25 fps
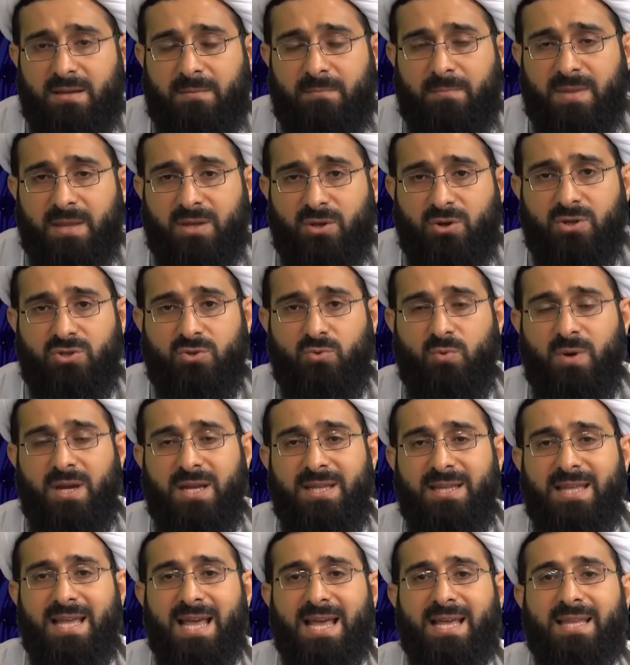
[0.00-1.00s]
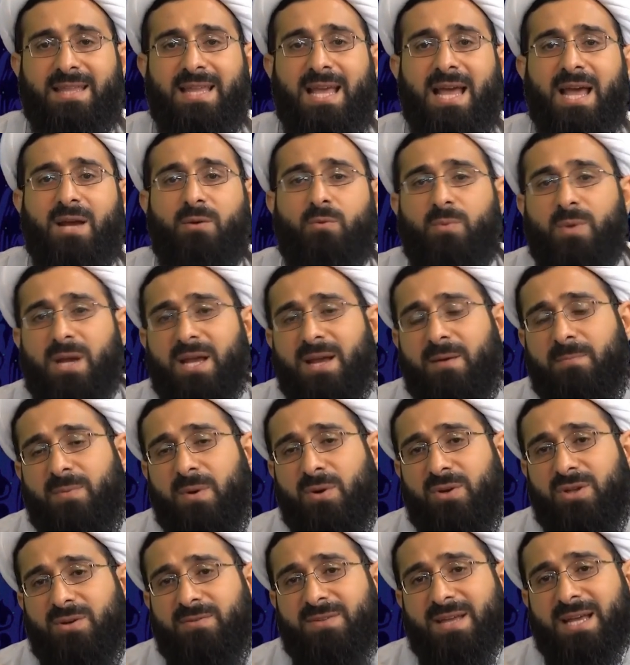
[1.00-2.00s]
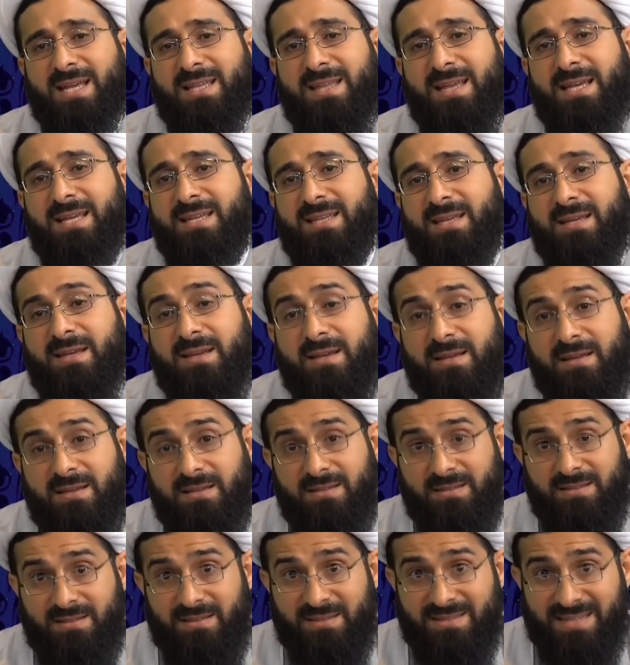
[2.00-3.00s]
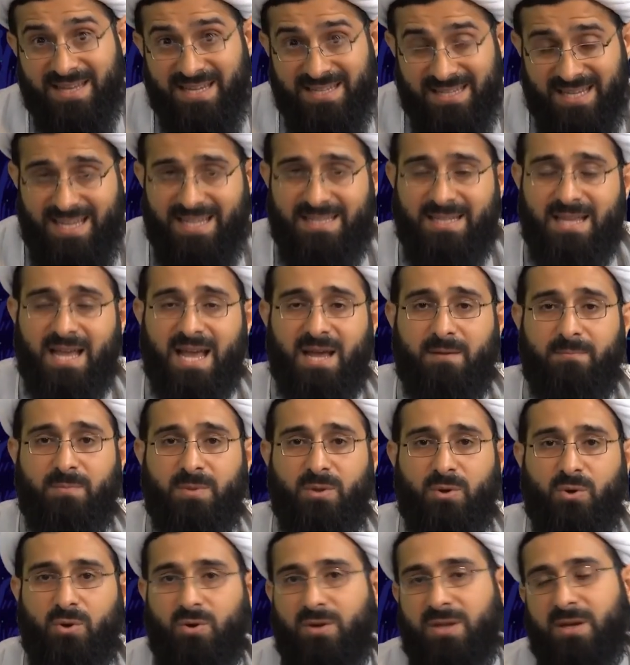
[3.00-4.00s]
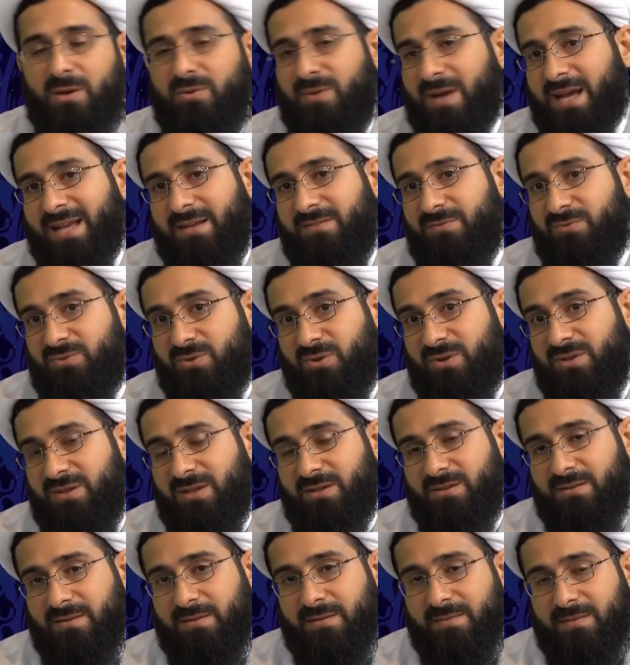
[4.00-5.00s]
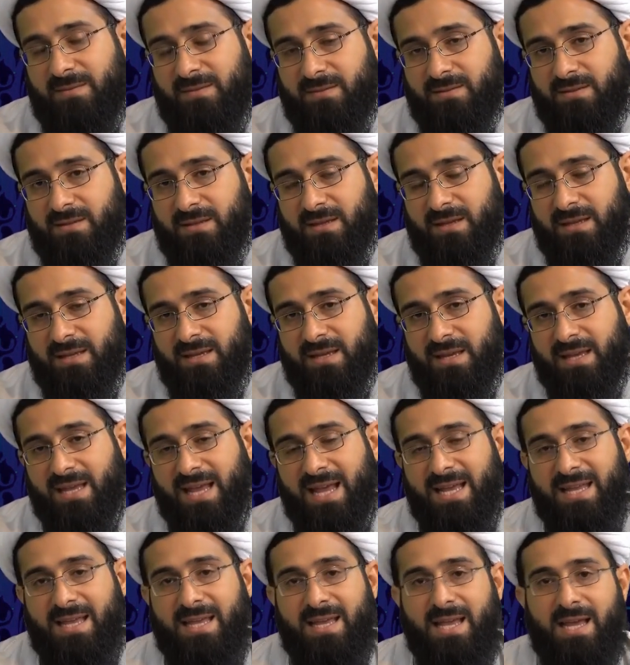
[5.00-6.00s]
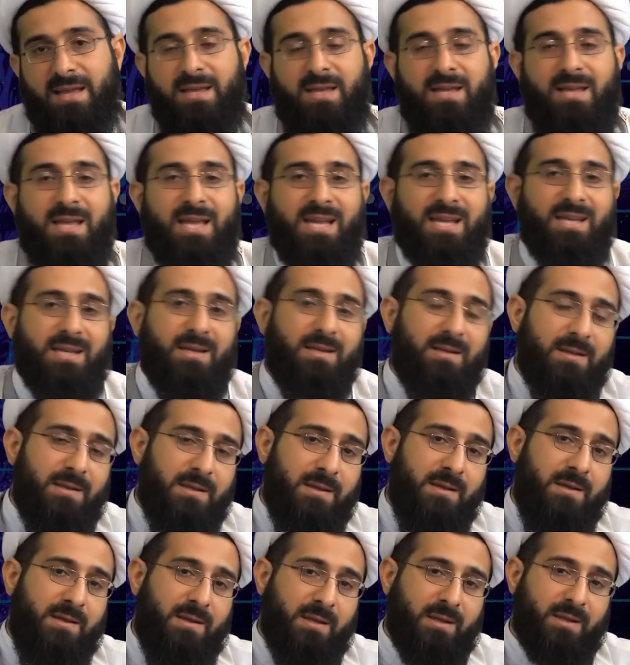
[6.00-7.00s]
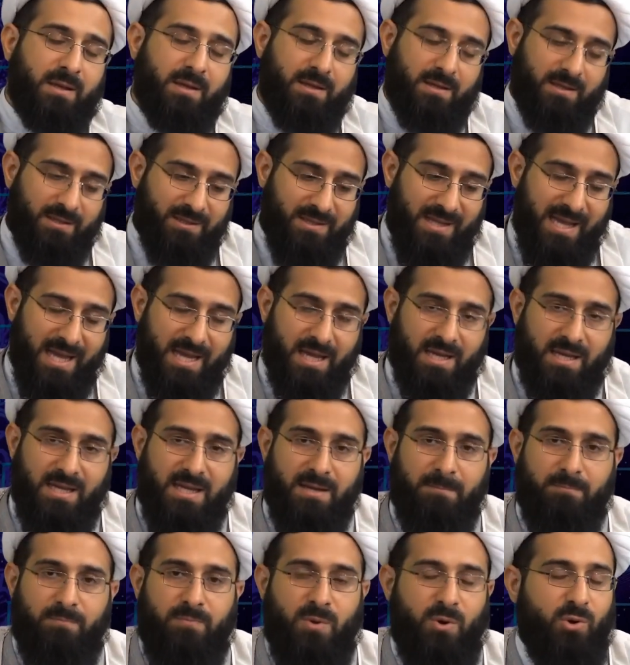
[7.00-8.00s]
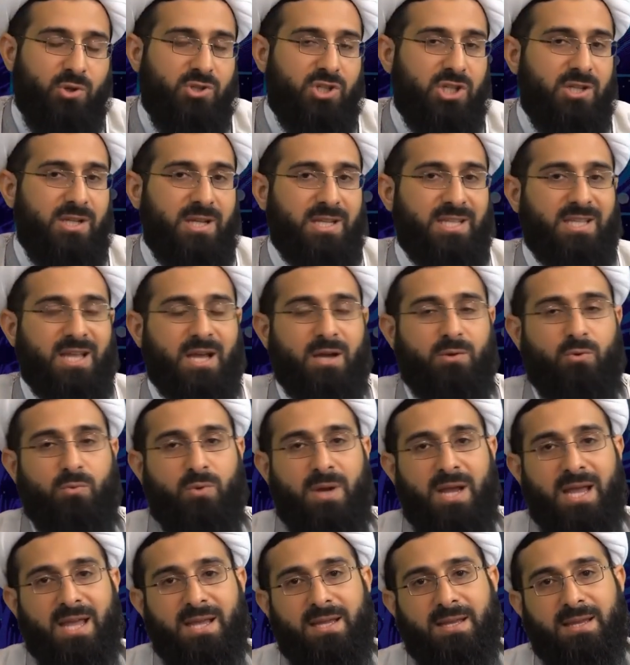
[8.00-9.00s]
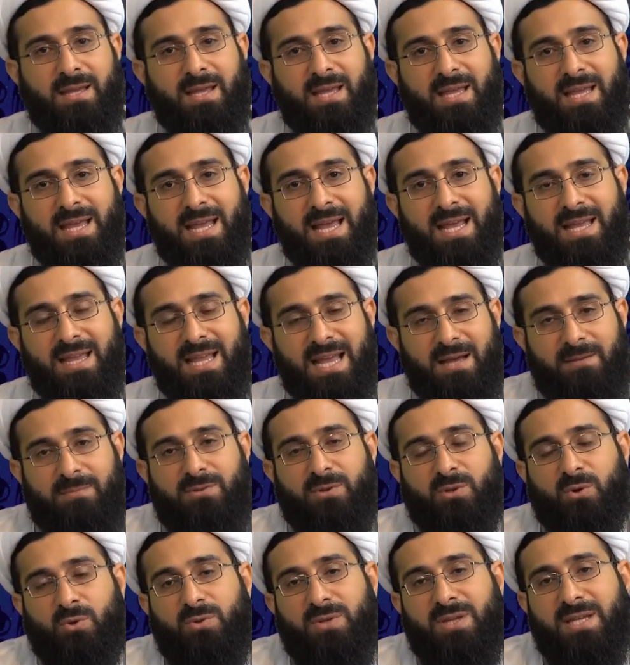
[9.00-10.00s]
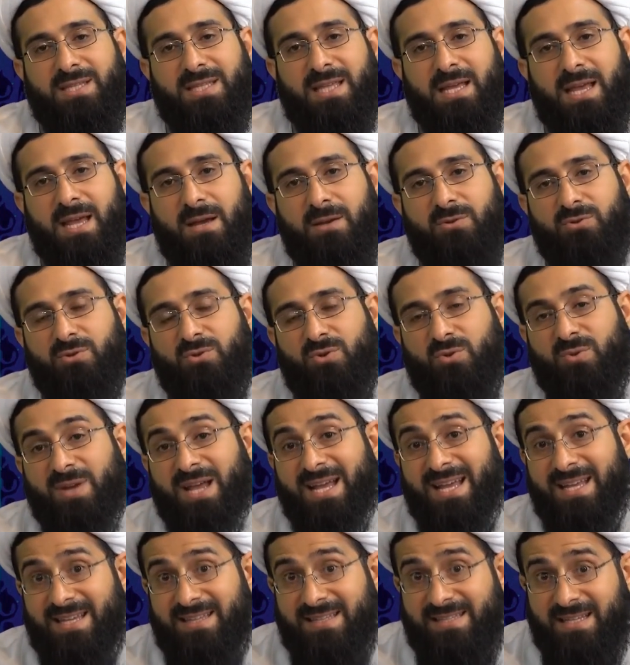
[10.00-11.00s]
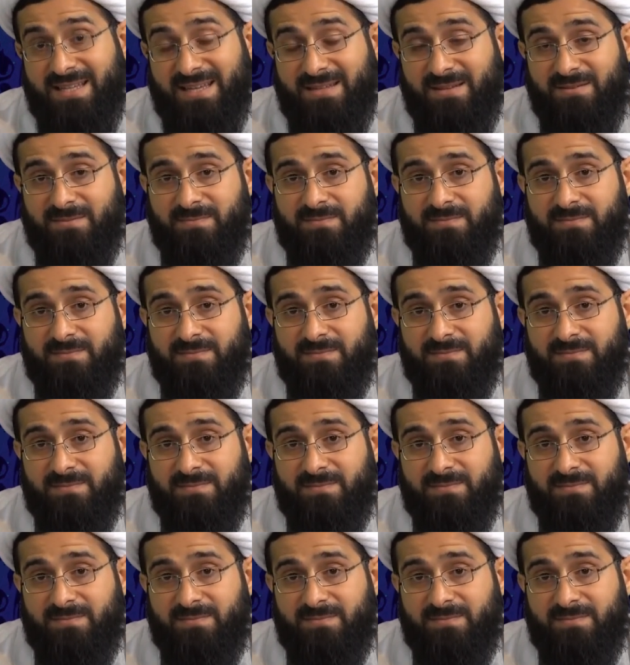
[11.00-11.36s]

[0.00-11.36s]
Because one day they are well motivated, they get up on the right foot, and another day they are emotionally unwell and have no desire to do anything.